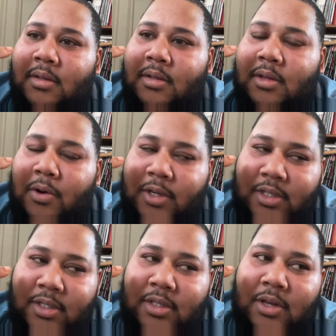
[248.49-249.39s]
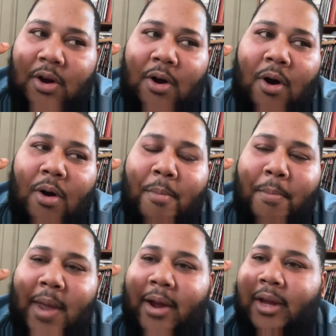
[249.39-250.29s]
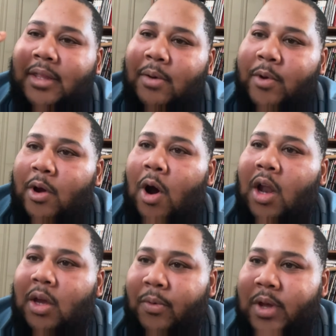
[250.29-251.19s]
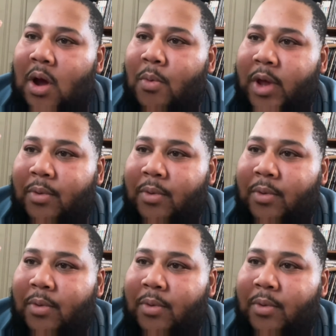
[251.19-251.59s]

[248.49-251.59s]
So this is bearing that we all agree on what